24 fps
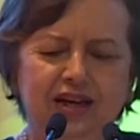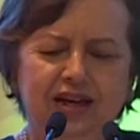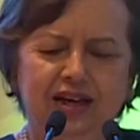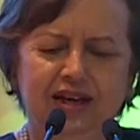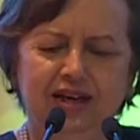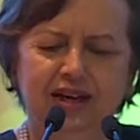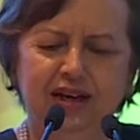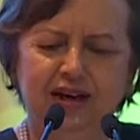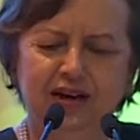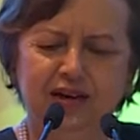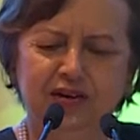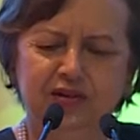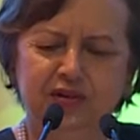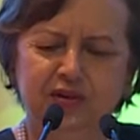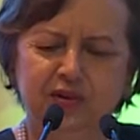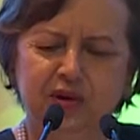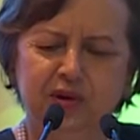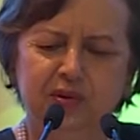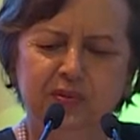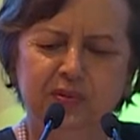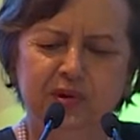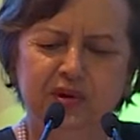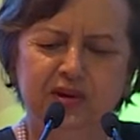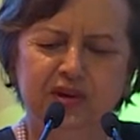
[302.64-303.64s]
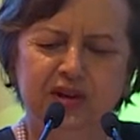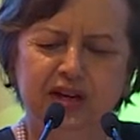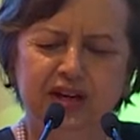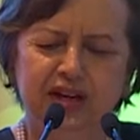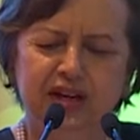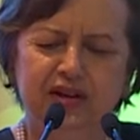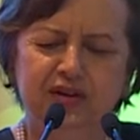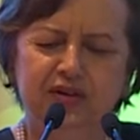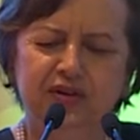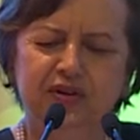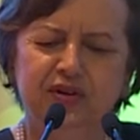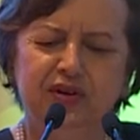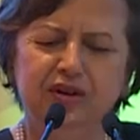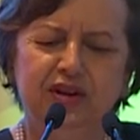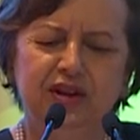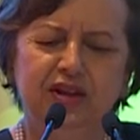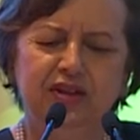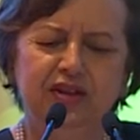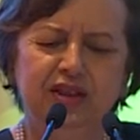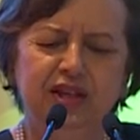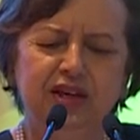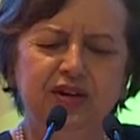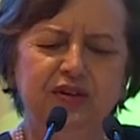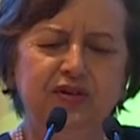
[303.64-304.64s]
and enhanced communication,
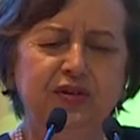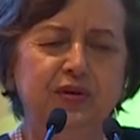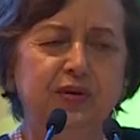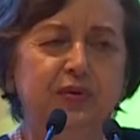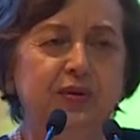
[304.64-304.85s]
there's